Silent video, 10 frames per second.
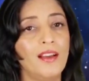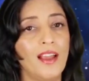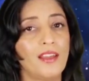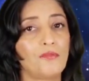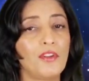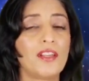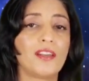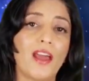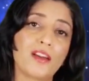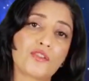and we
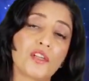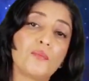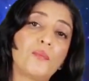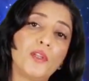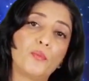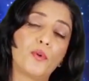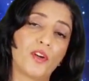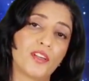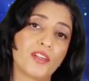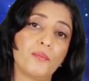can actually
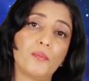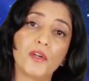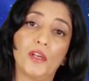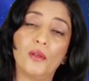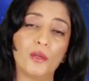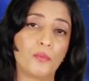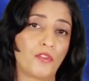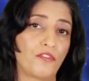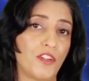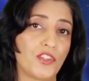pinpoint a particular
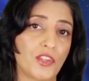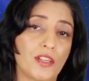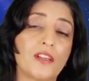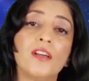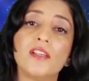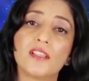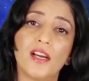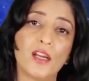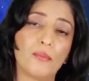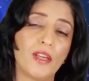profession
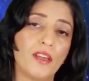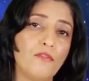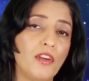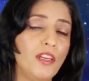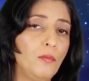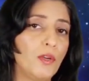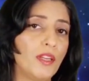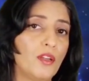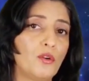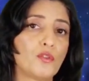timing. If
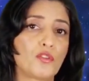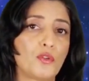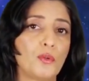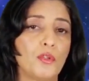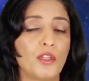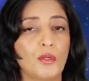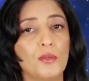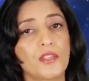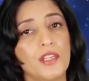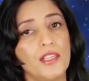anybody goes through,
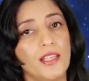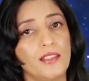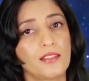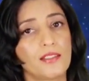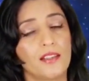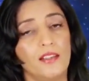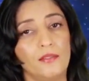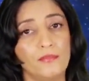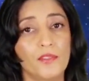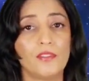D10's
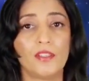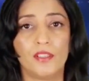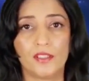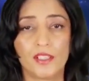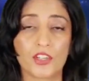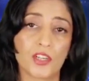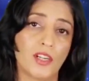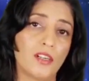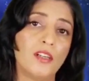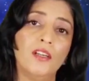
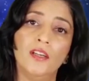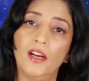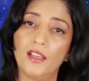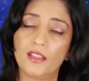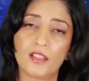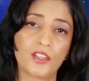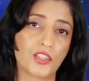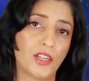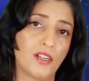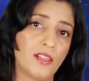dasha,
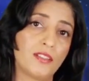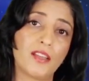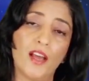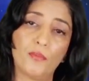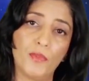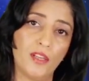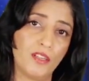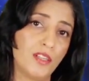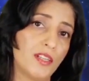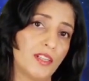antardasha, it's happening
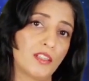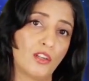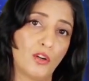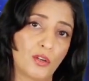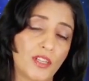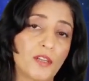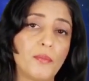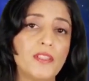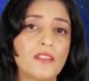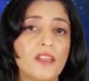D10th lord, that
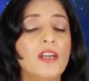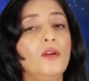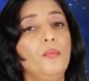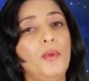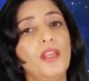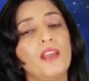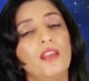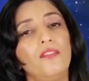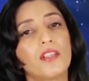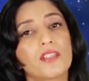means big
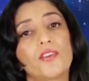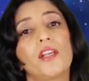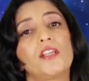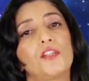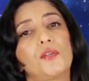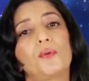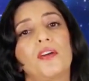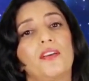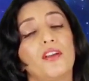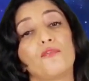events related to
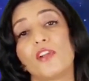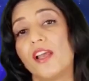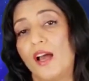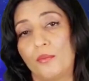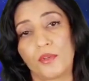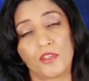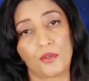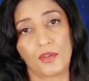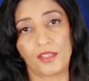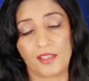career will happen
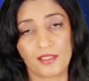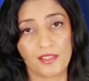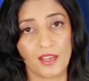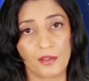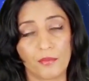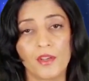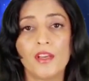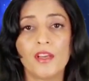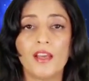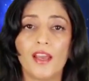during this time.
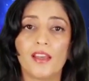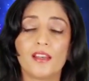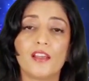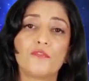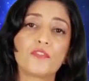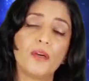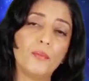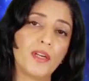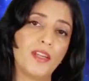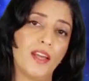And if
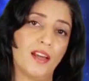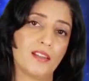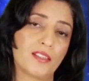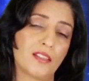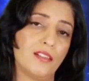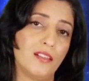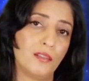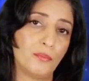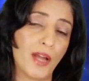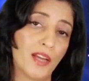somebody has
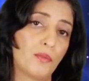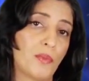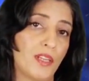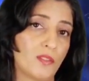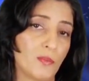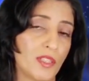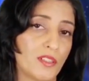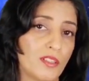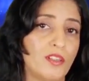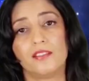a bad
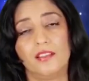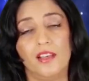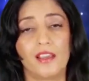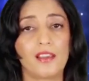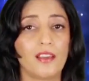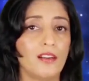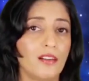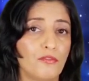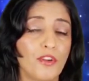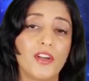placement, like
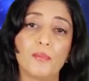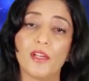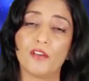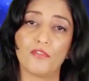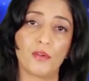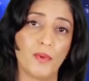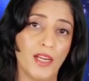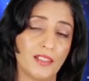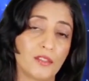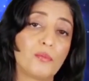a very benefic
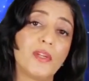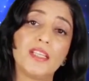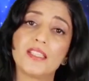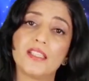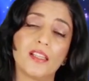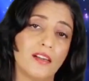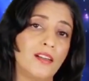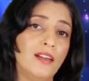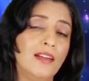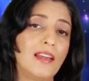planet placed in the
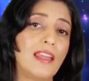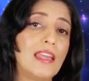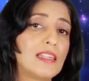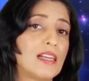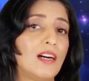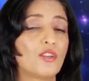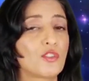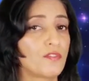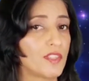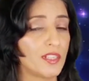8th house
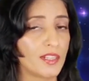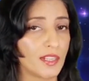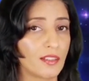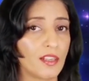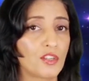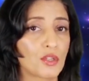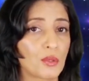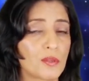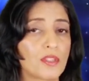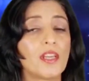of D10, it shows